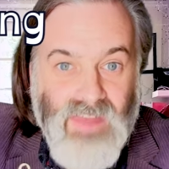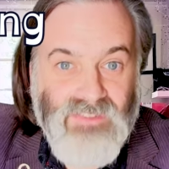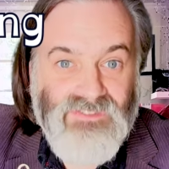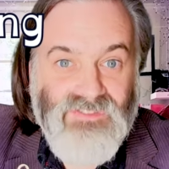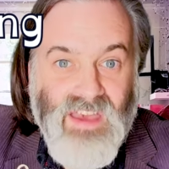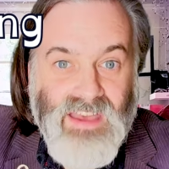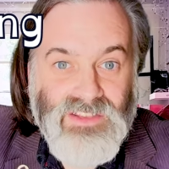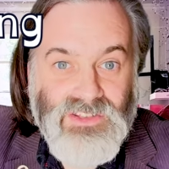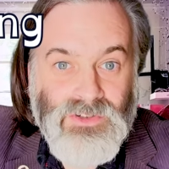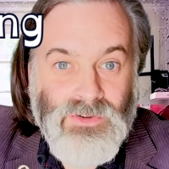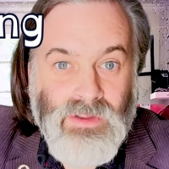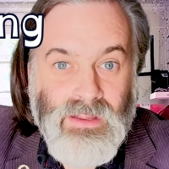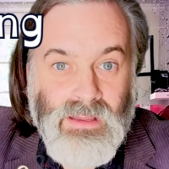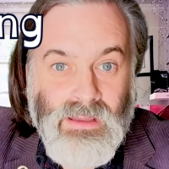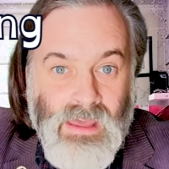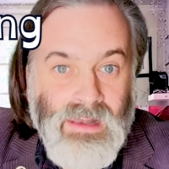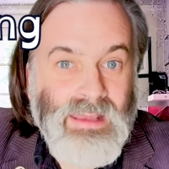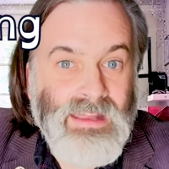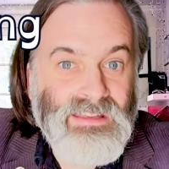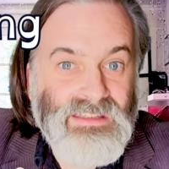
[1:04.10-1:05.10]
and
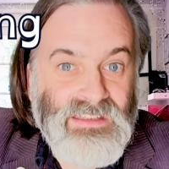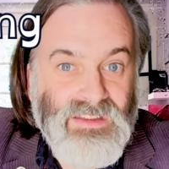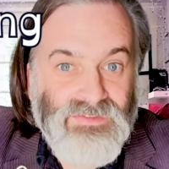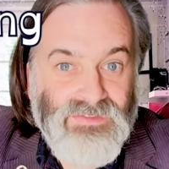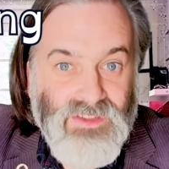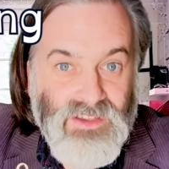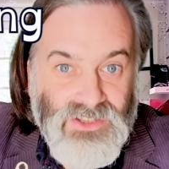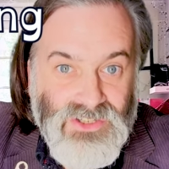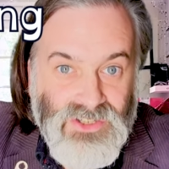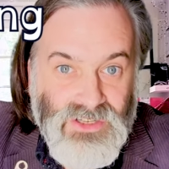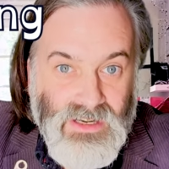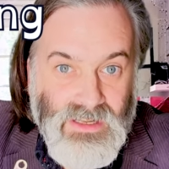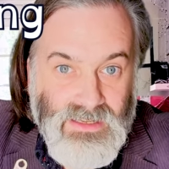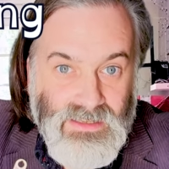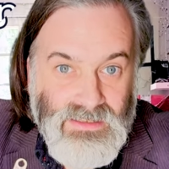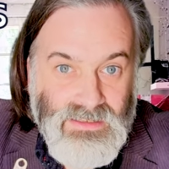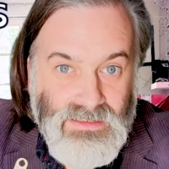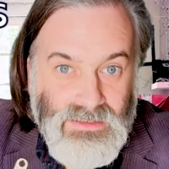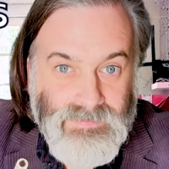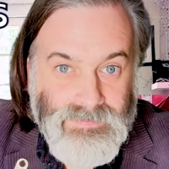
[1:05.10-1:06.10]
festering leads to
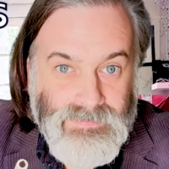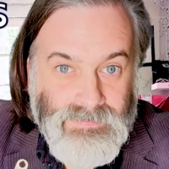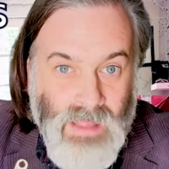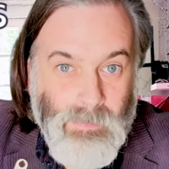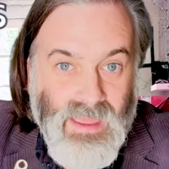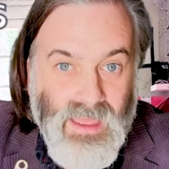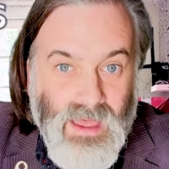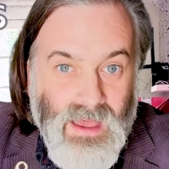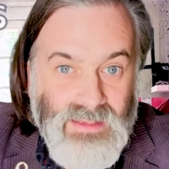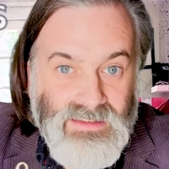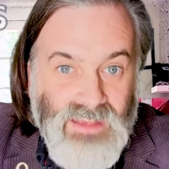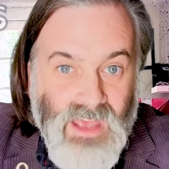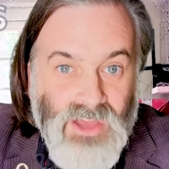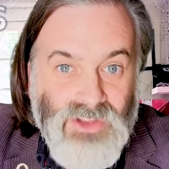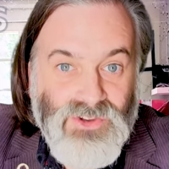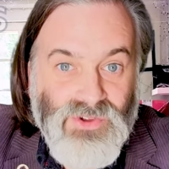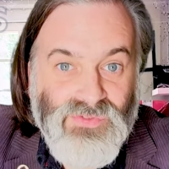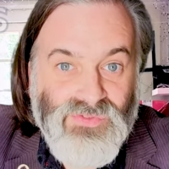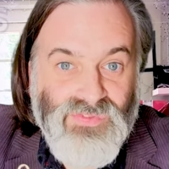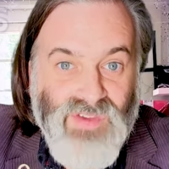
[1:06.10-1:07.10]
fistulas, because
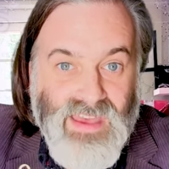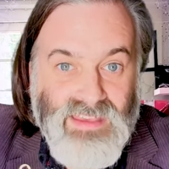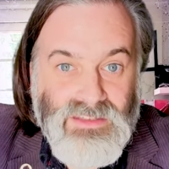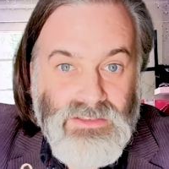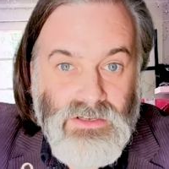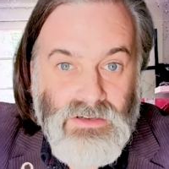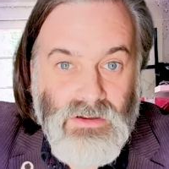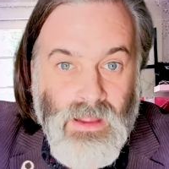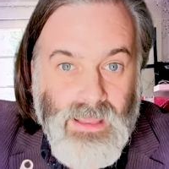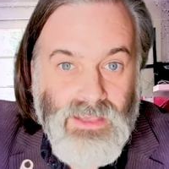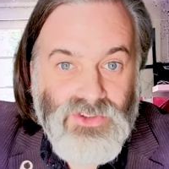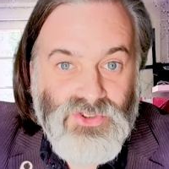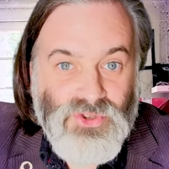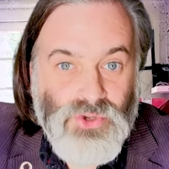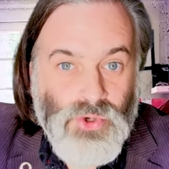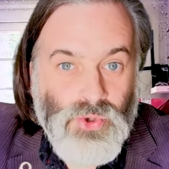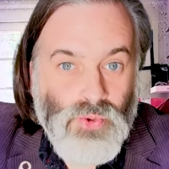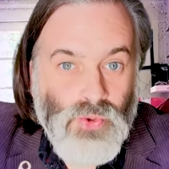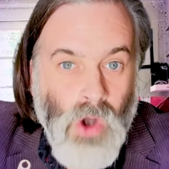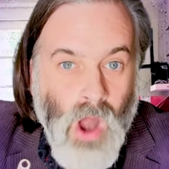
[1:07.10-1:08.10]
to fester is
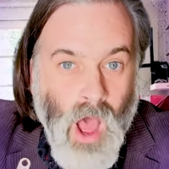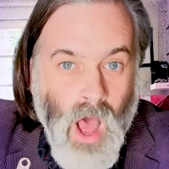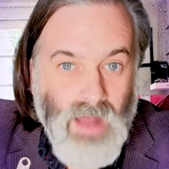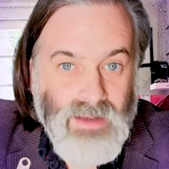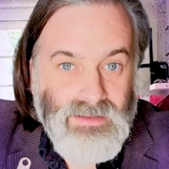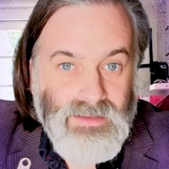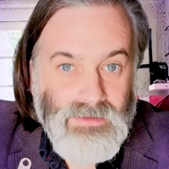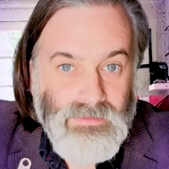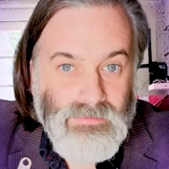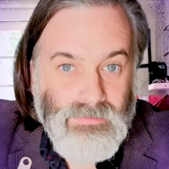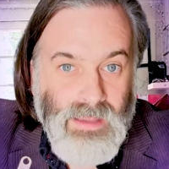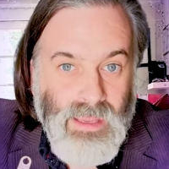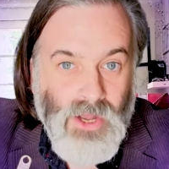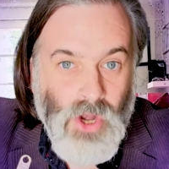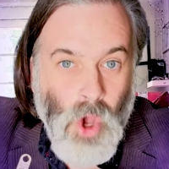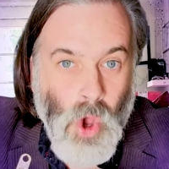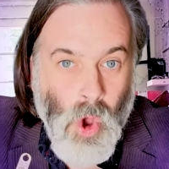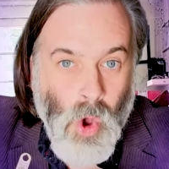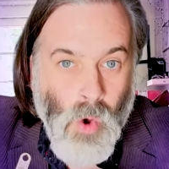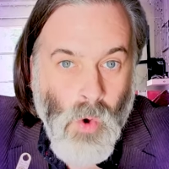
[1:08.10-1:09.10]
to rot in
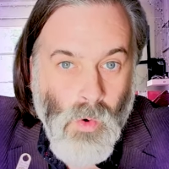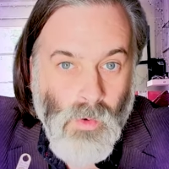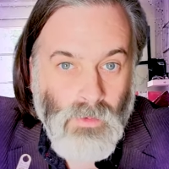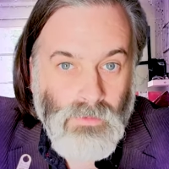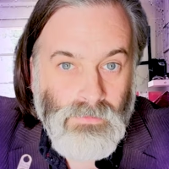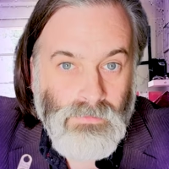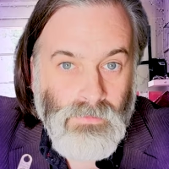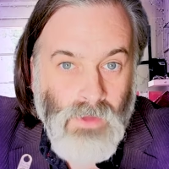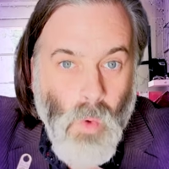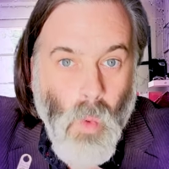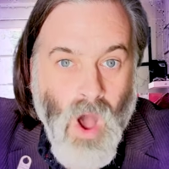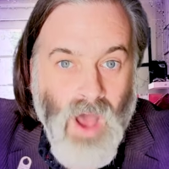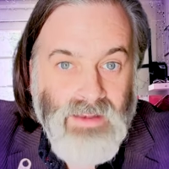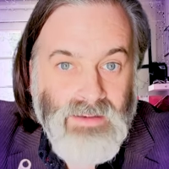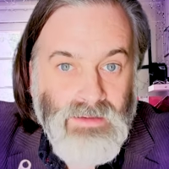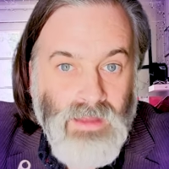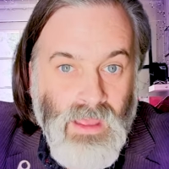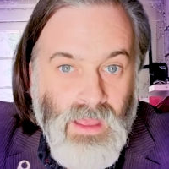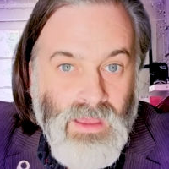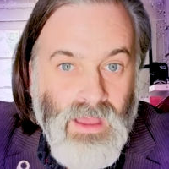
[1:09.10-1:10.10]
a hole.
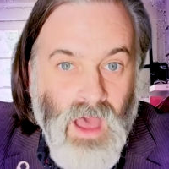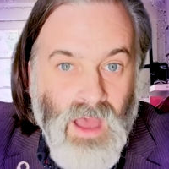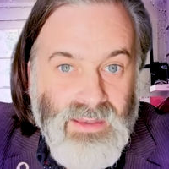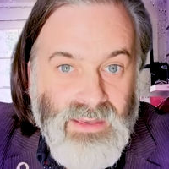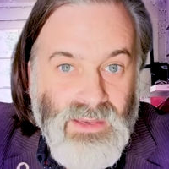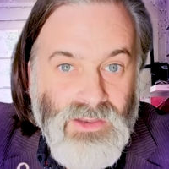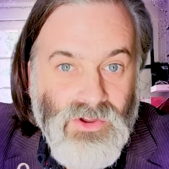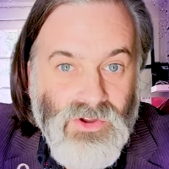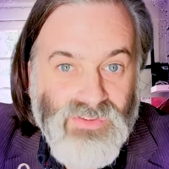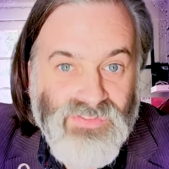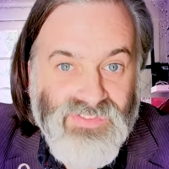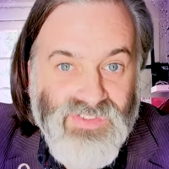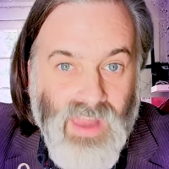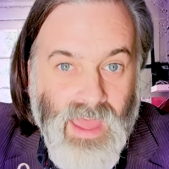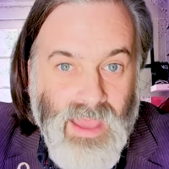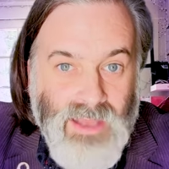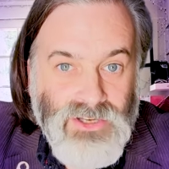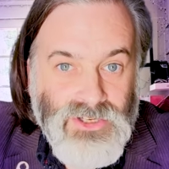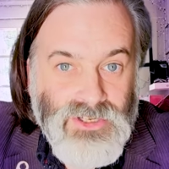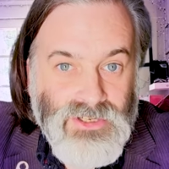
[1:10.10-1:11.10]
One cut in your
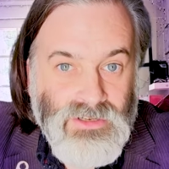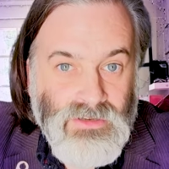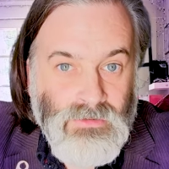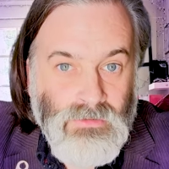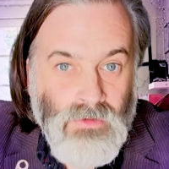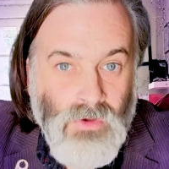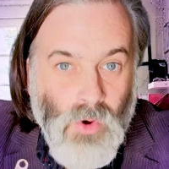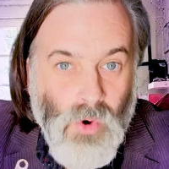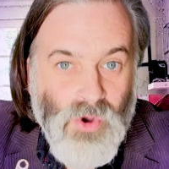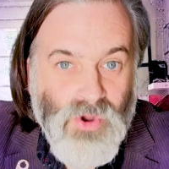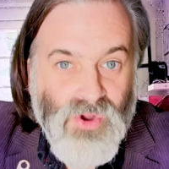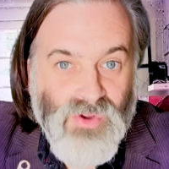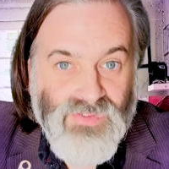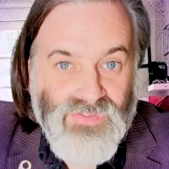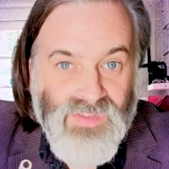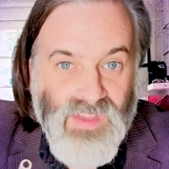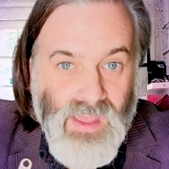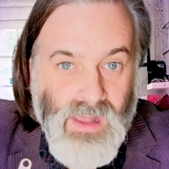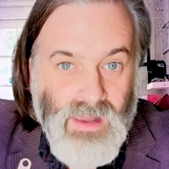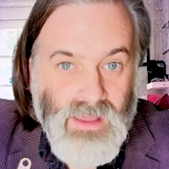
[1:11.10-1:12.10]
flesh, or your
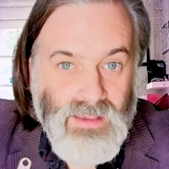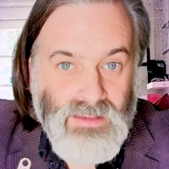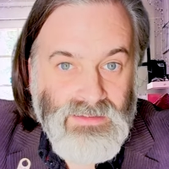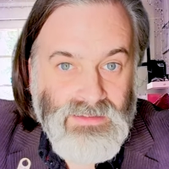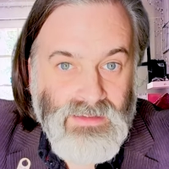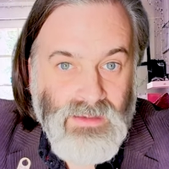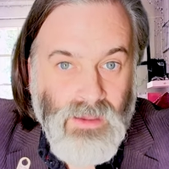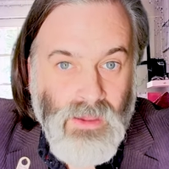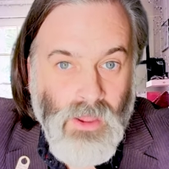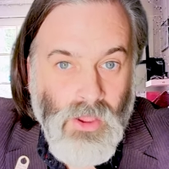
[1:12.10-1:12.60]
feelings,